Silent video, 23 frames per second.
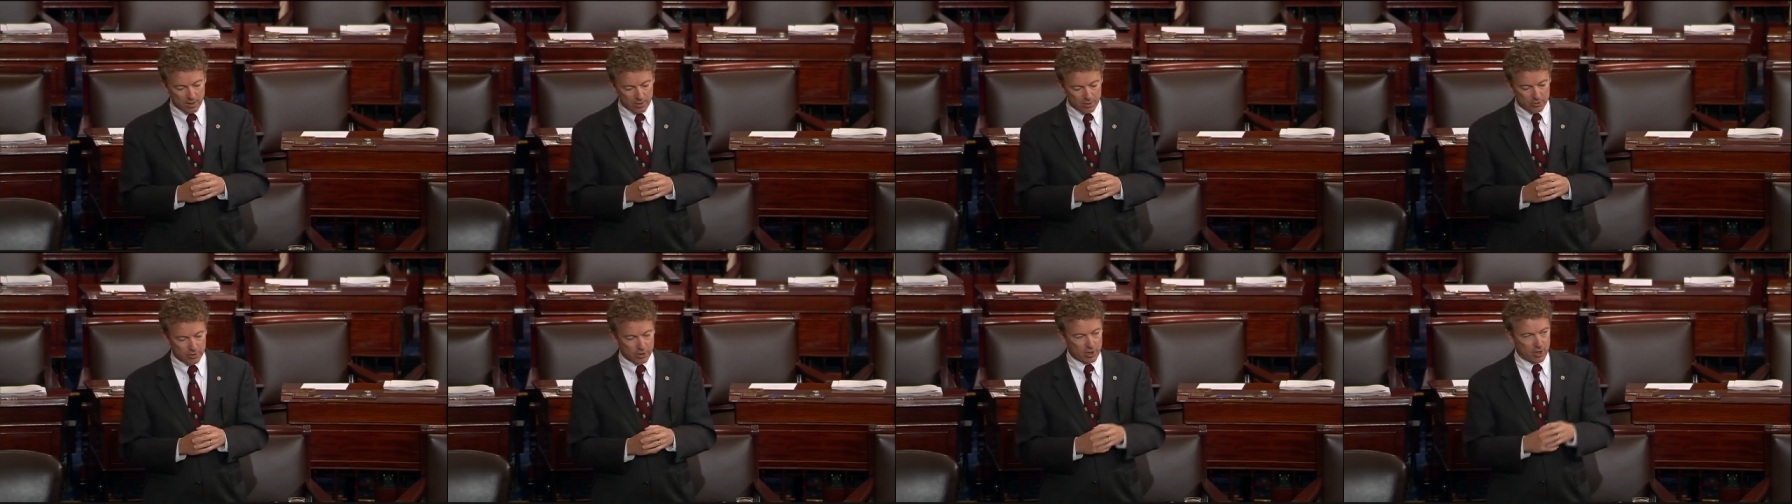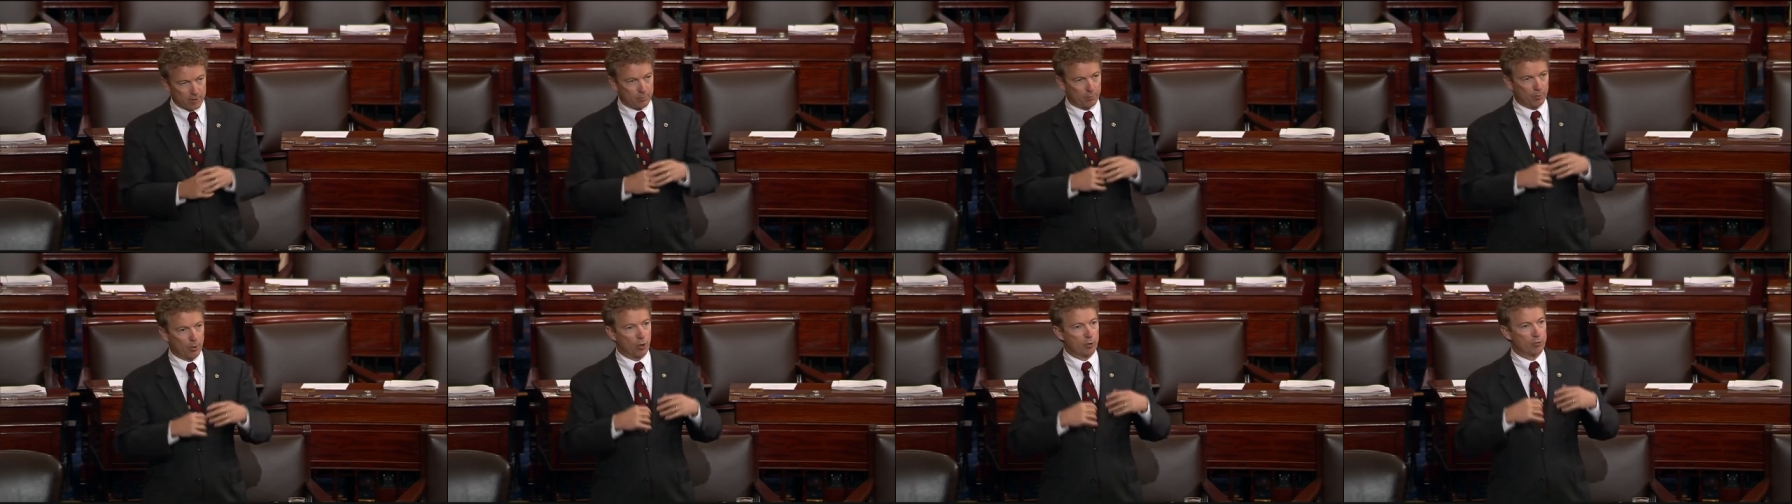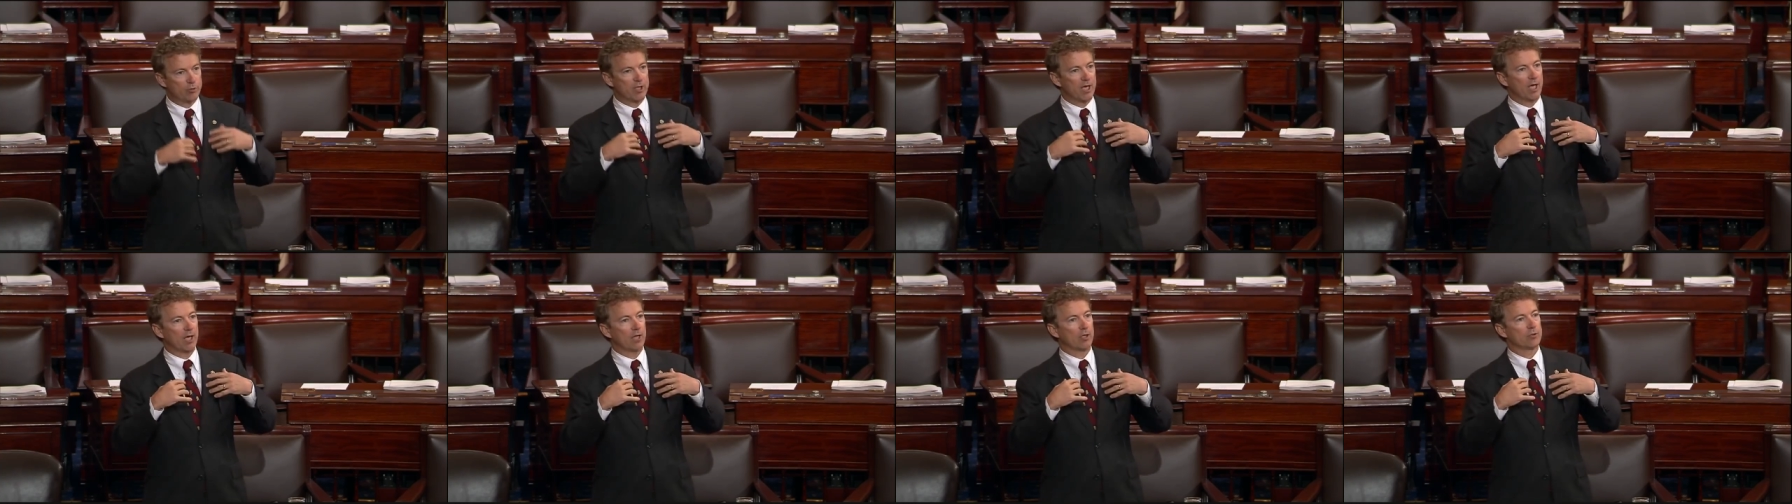So they broke
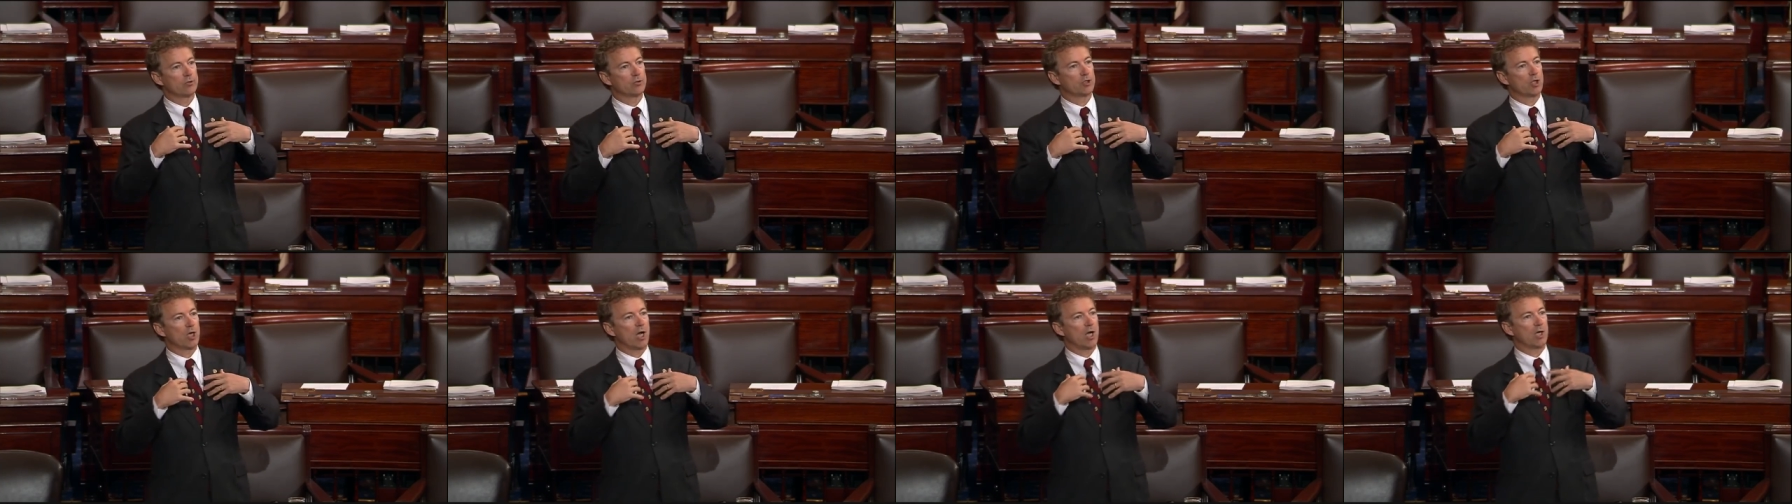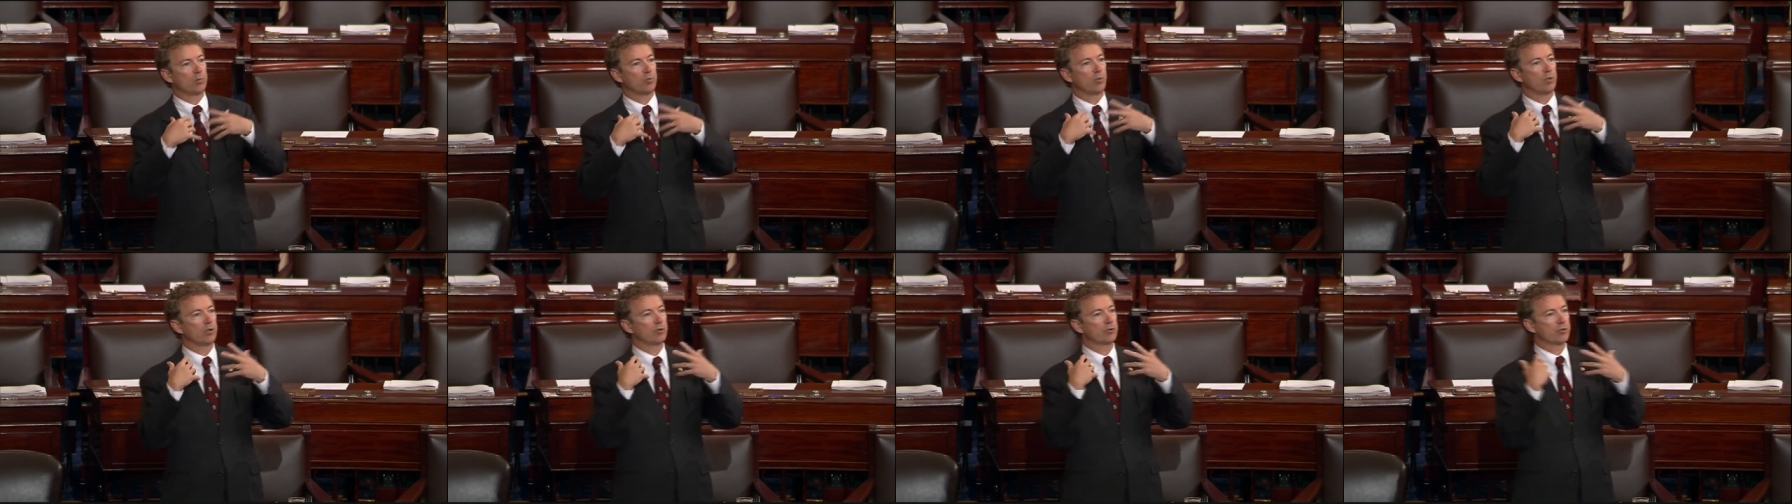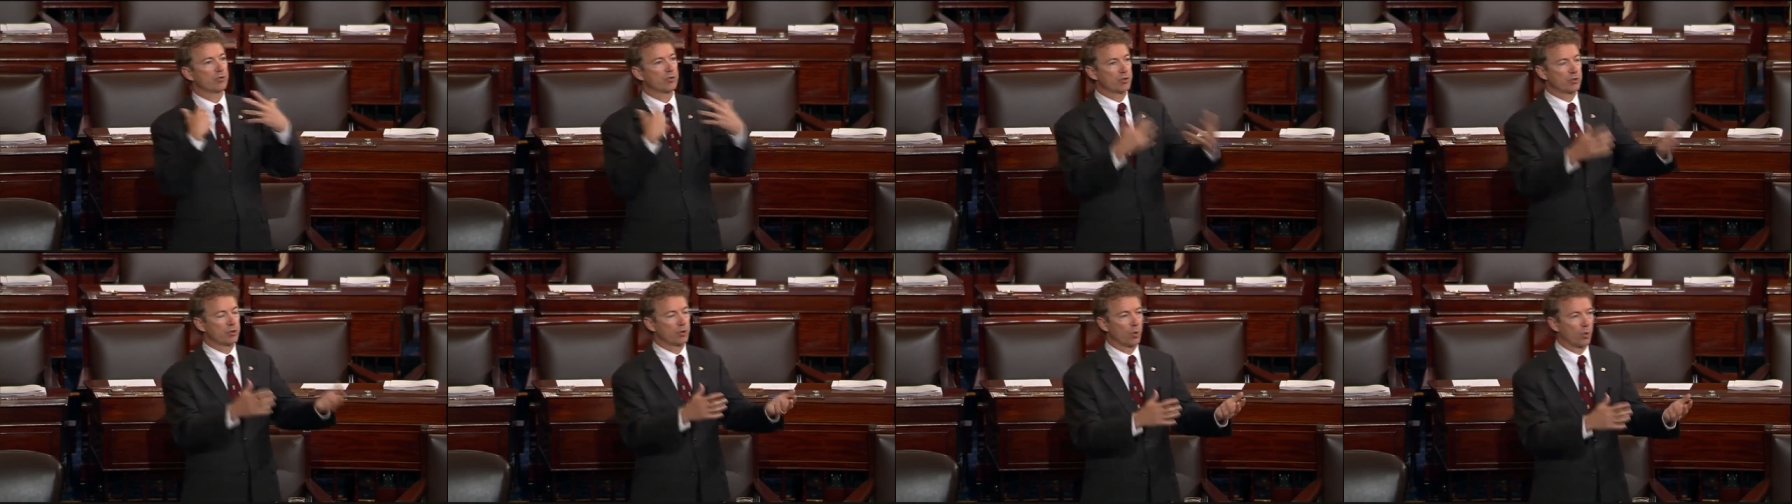down John
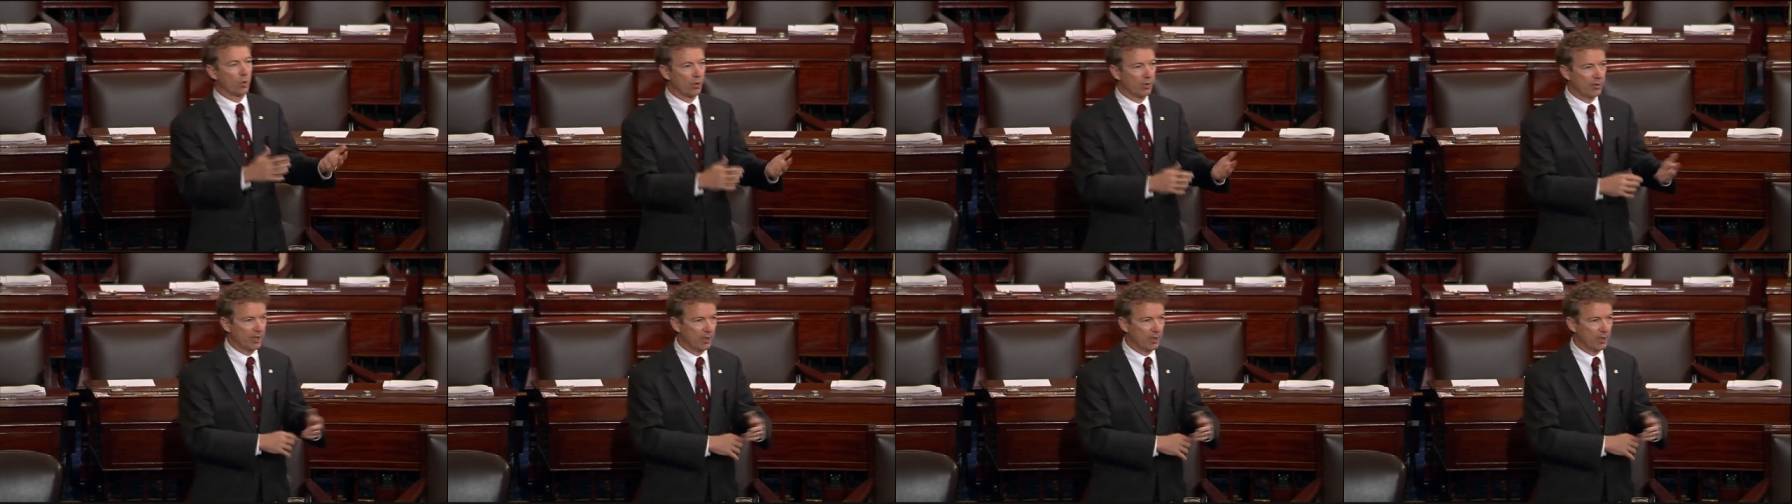Wilkes' door.